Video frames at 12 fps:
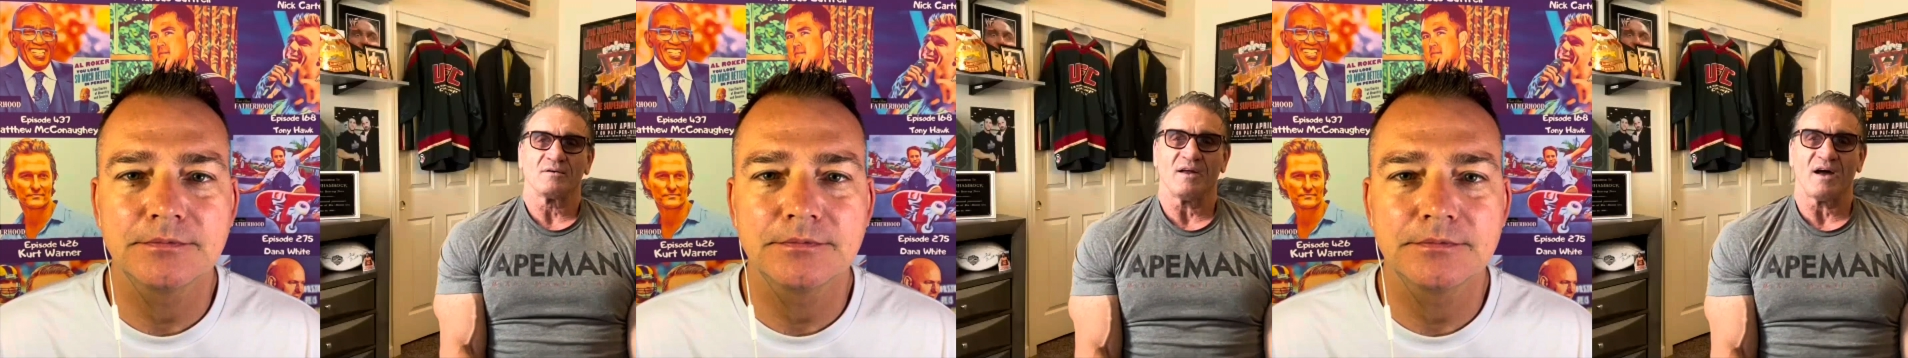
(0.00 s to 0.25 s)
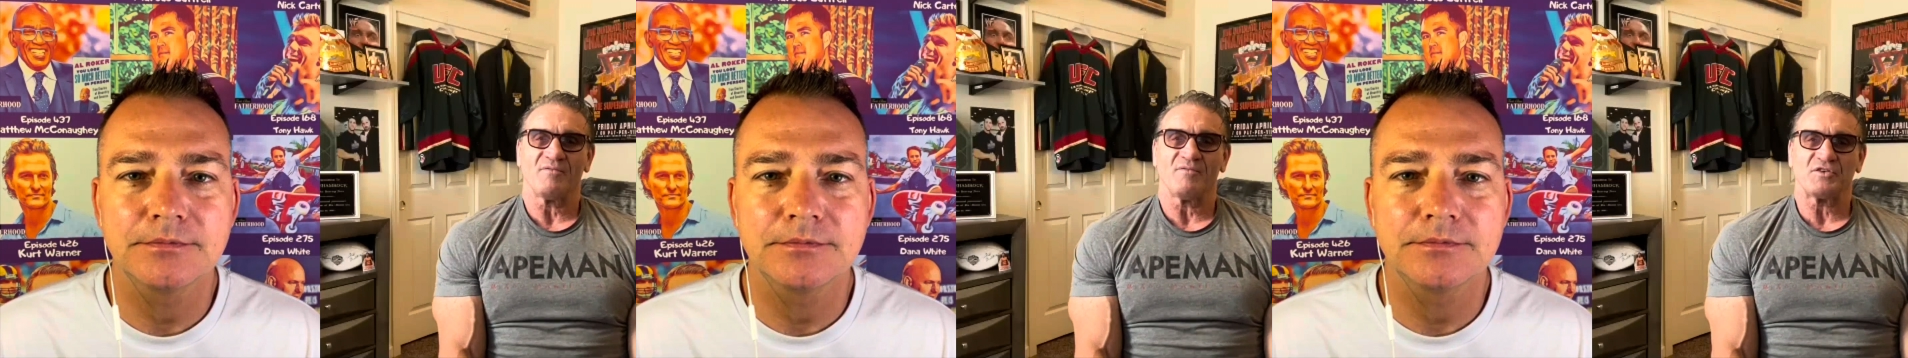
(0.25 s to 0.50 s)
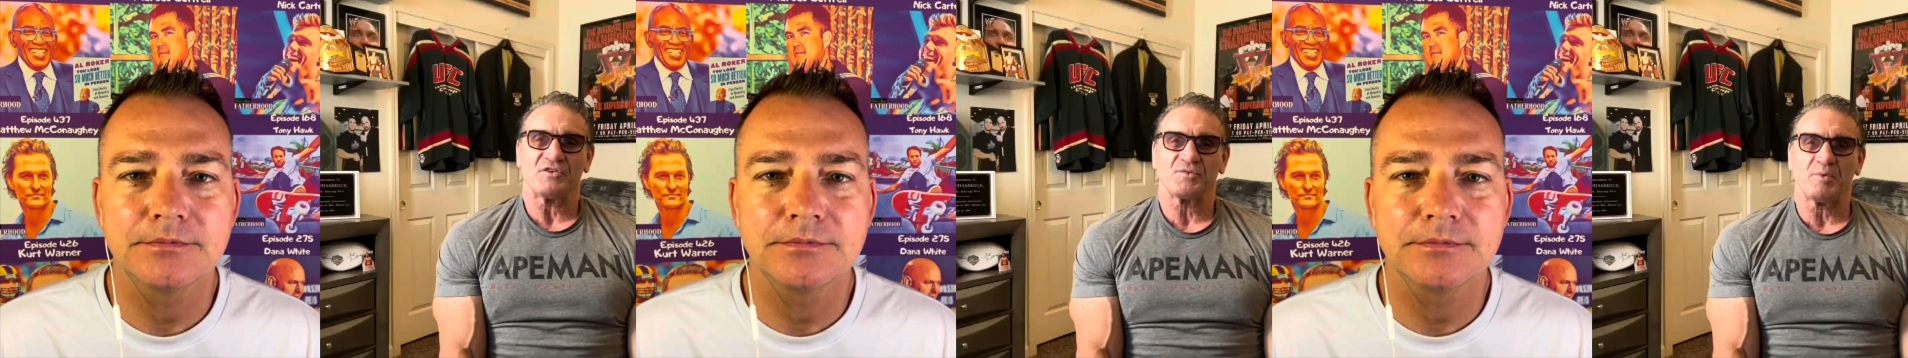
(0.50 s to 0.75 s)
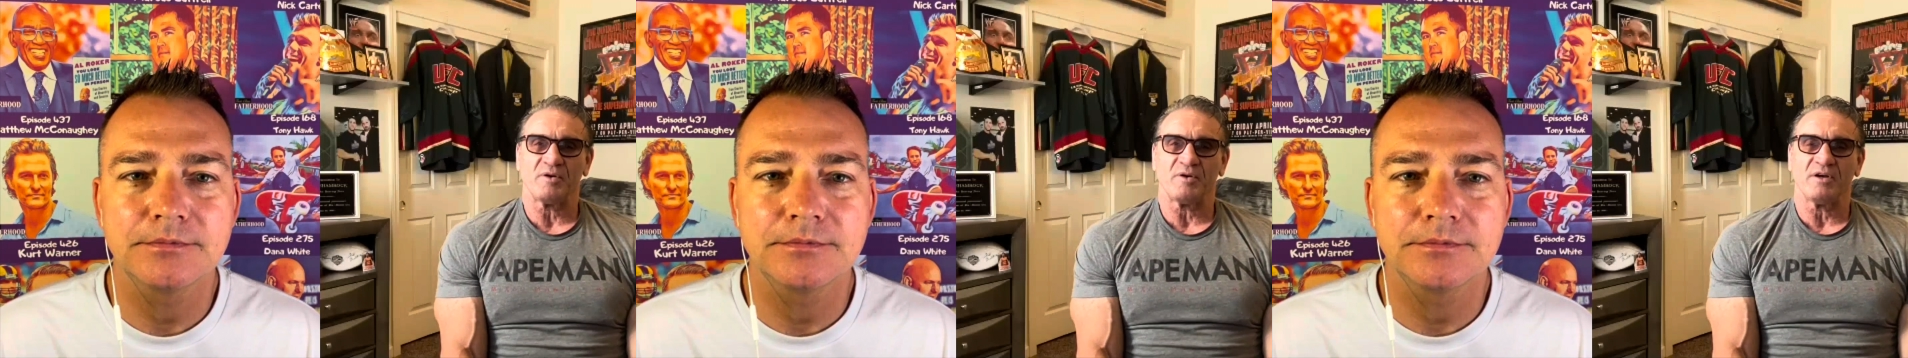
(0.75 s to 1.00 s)
Speaker 1: and I've
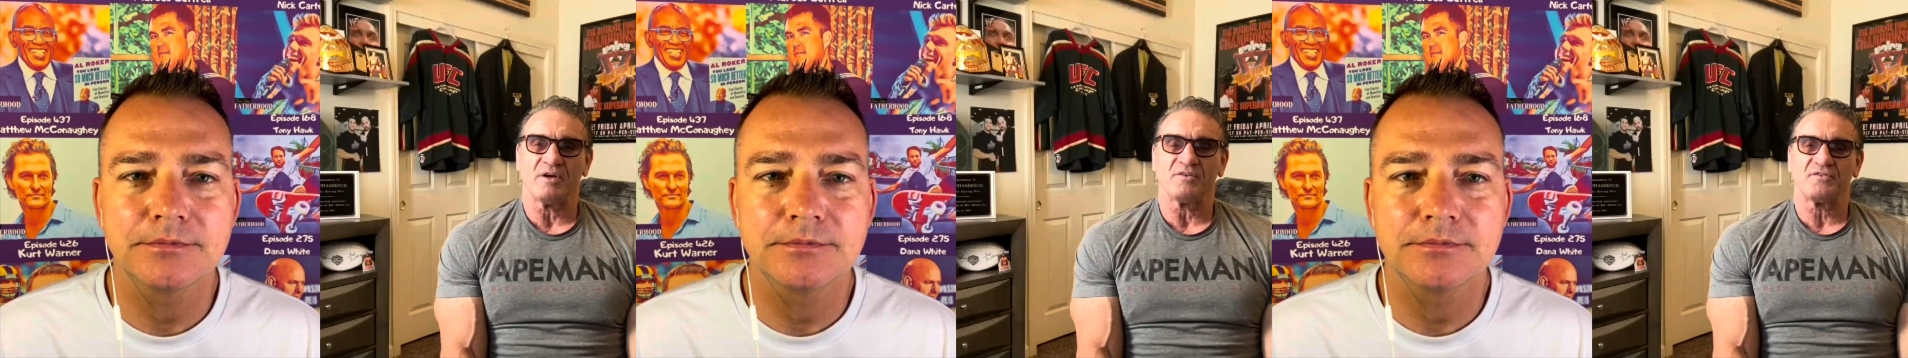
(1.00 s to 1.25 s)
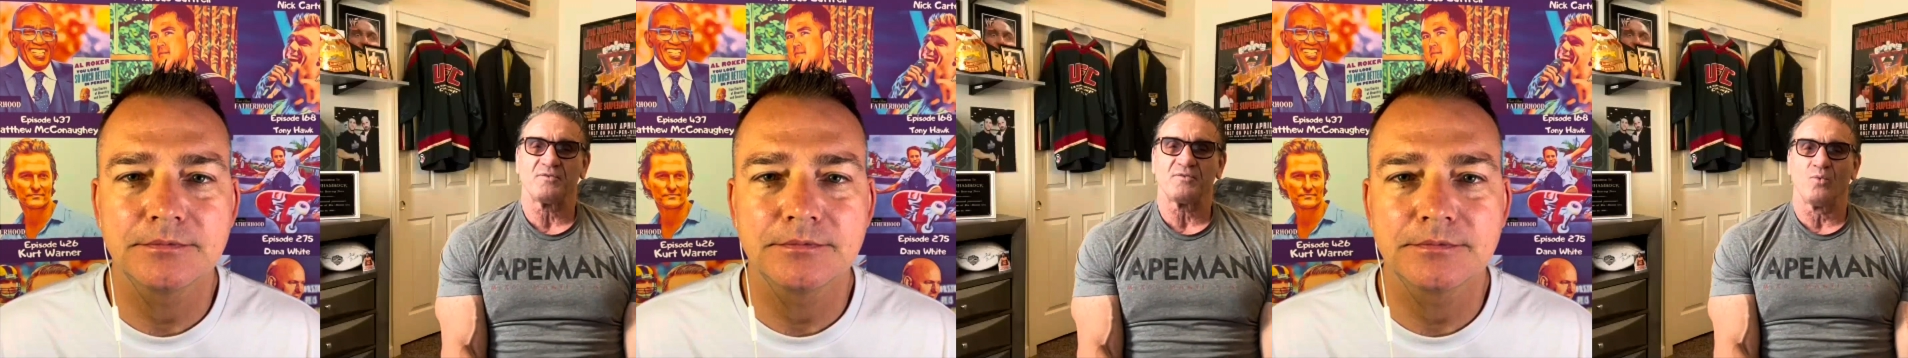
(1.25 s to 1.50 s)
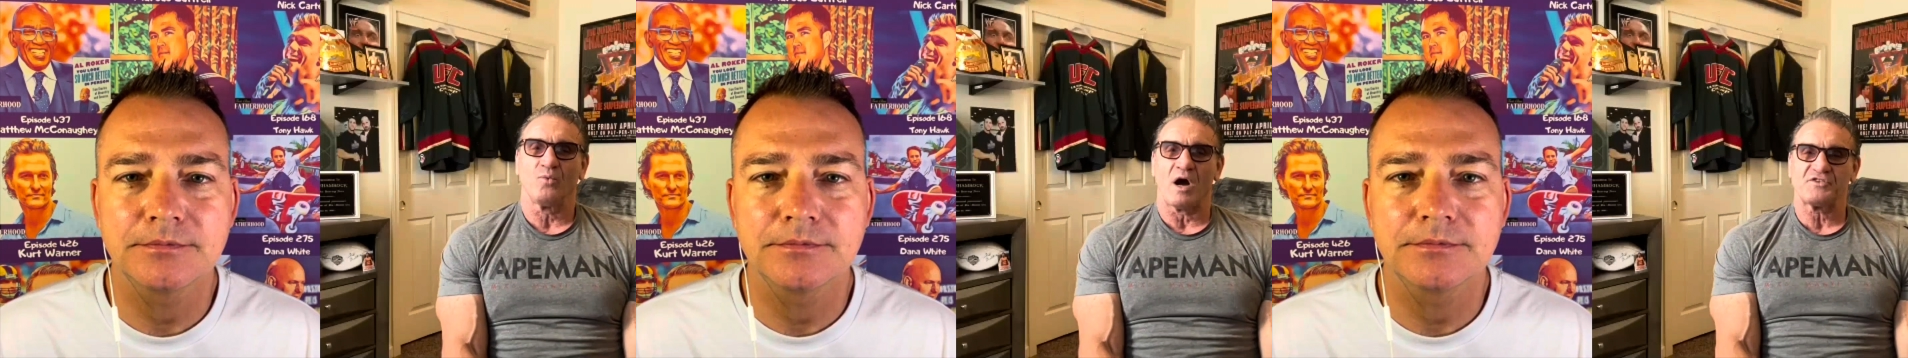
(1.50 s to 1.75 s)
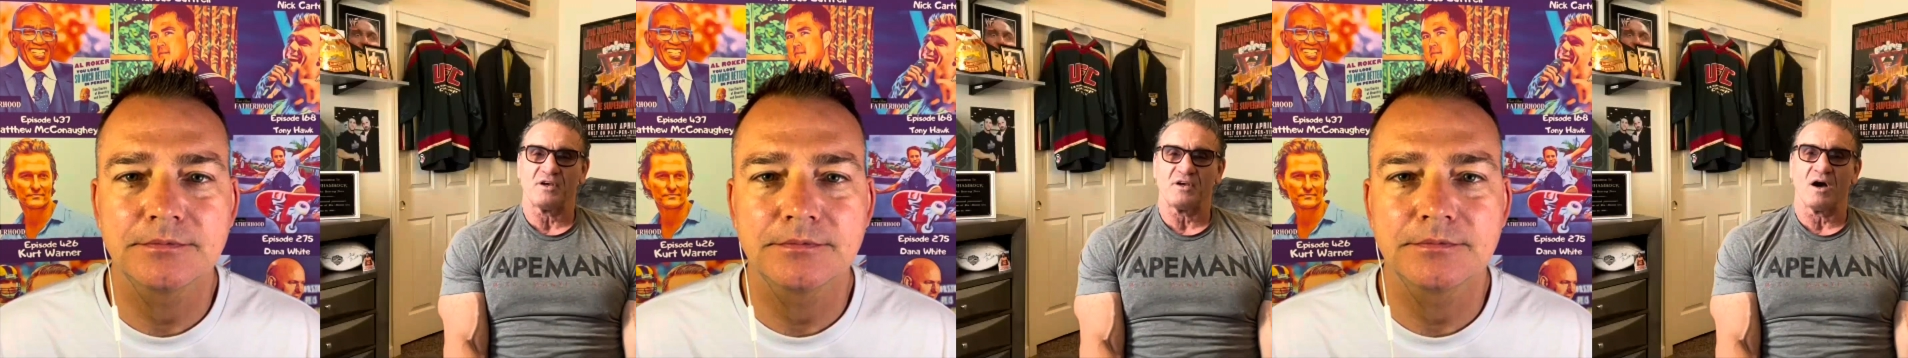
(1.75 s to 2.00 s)
experienced
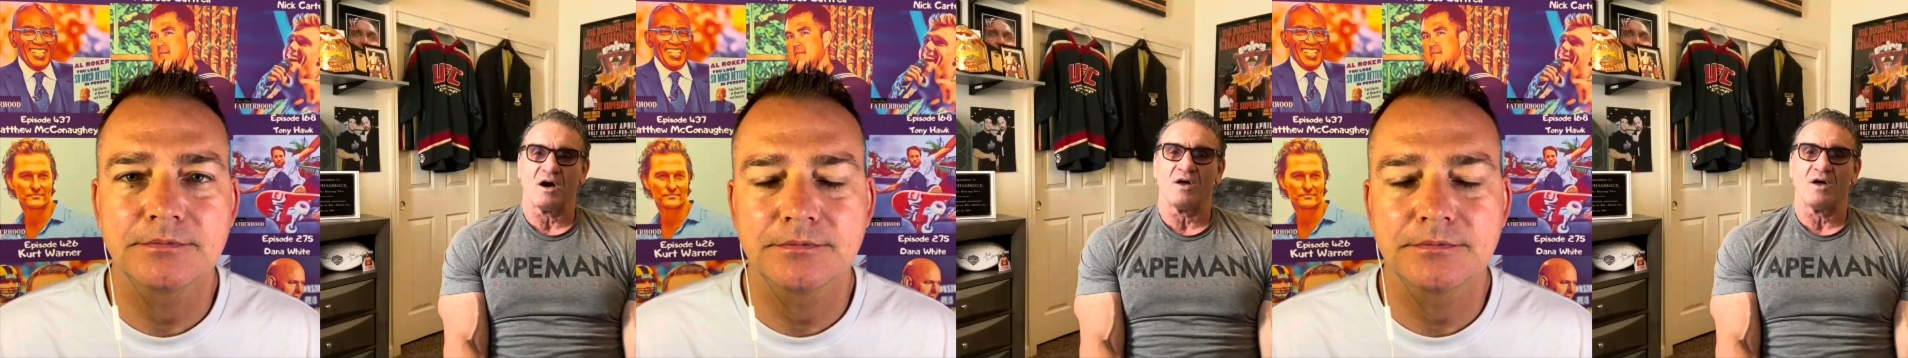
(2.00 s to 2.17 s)
watching